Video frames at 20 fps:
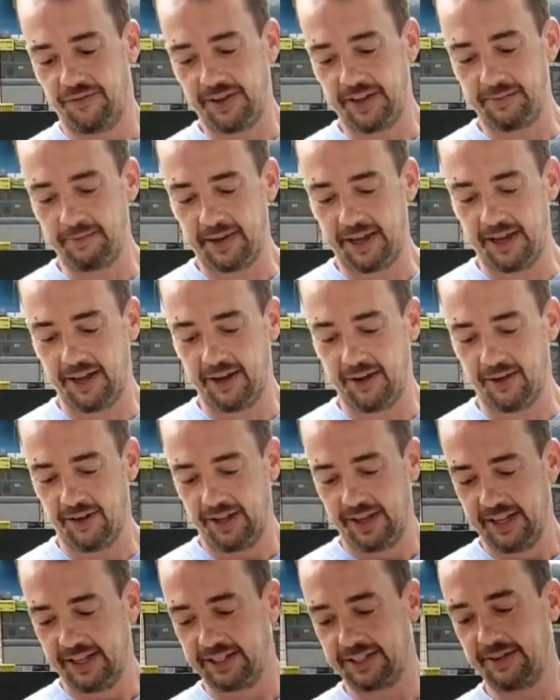
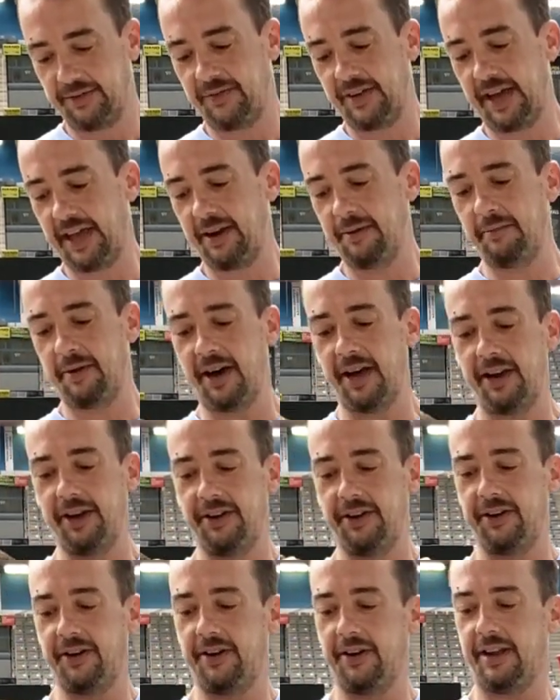female Savannah
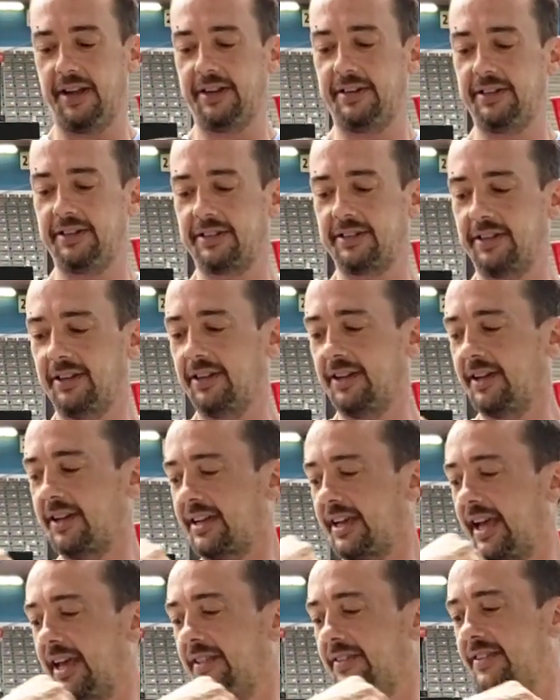monitor, and just
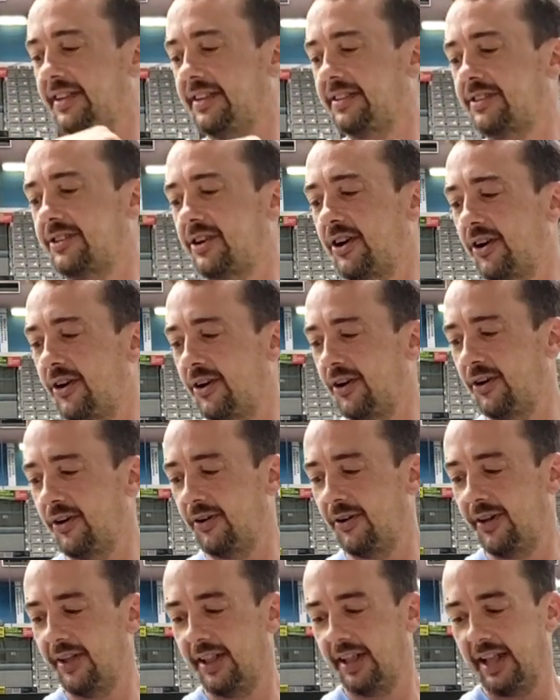look at this
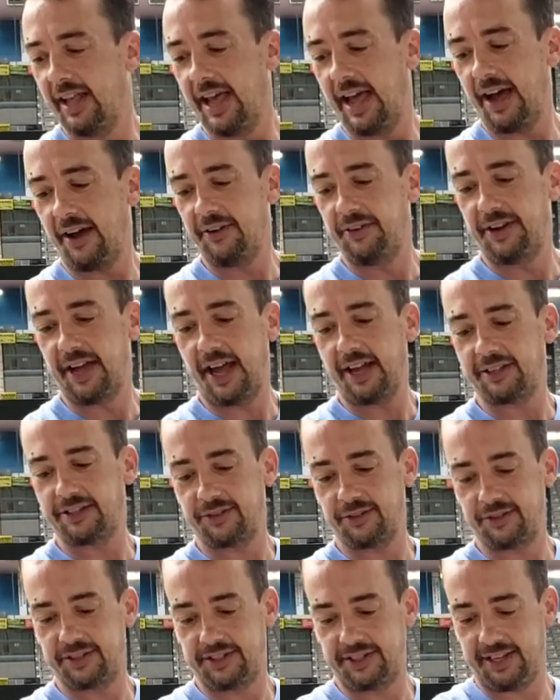girl, how
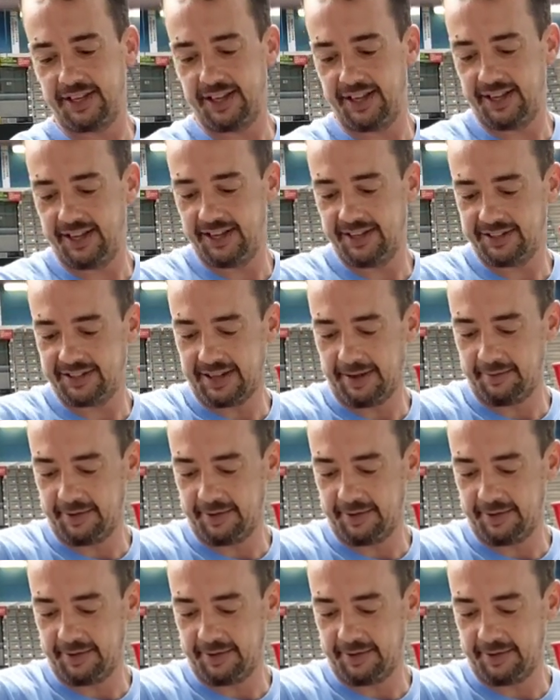docile she is.